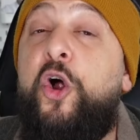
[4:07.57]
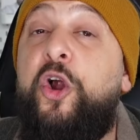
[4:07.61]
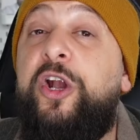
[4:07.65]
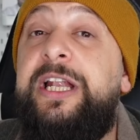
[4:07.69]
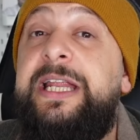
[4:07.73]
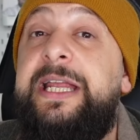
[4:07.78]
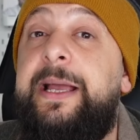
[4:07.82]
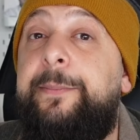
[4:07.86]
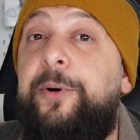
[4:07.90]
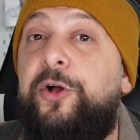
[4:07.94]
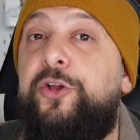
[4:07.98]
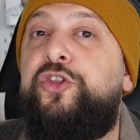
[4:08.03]

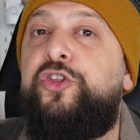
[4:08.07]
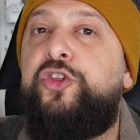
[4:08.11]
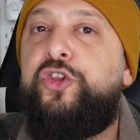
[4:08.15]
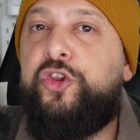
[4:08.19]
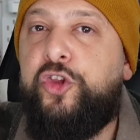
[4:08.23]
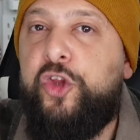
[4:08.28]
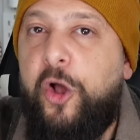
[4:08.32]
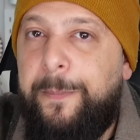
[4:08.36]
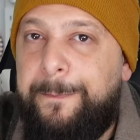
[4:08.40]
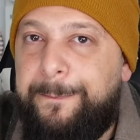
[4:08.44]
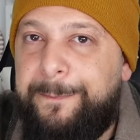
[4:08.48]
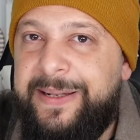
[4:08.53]
only about
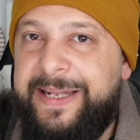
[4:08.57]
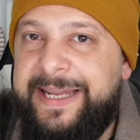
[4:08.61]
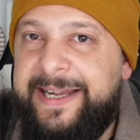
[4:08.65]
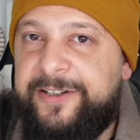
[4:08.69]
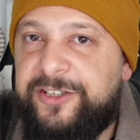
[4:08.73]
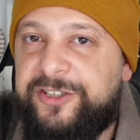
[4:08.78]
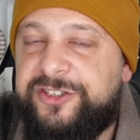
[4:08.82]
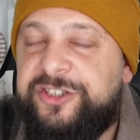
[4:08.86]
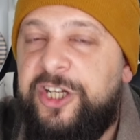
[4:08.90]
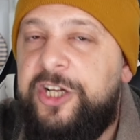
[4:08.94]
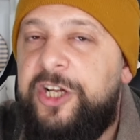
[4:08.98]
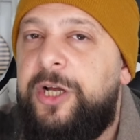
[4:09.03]
top
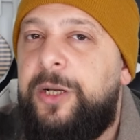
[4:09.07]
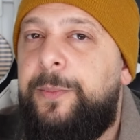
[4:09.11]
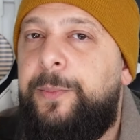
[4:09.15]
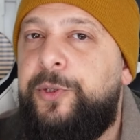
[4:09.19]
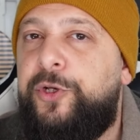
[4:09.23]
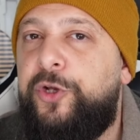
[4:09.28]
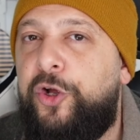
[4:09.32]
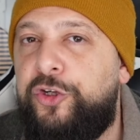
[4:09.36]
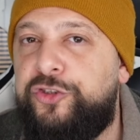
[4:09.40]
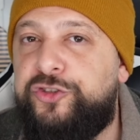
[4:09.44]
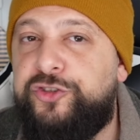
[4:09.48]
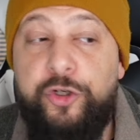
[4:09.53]
players,
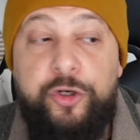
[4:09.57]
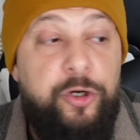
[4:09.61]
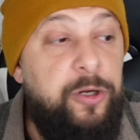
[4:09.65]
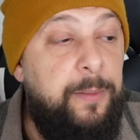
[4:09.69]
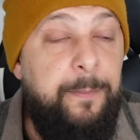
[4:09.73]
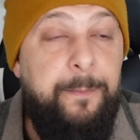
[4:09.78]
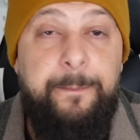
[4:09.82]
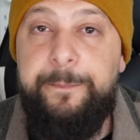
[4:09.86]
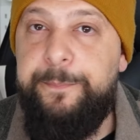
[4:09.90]
but also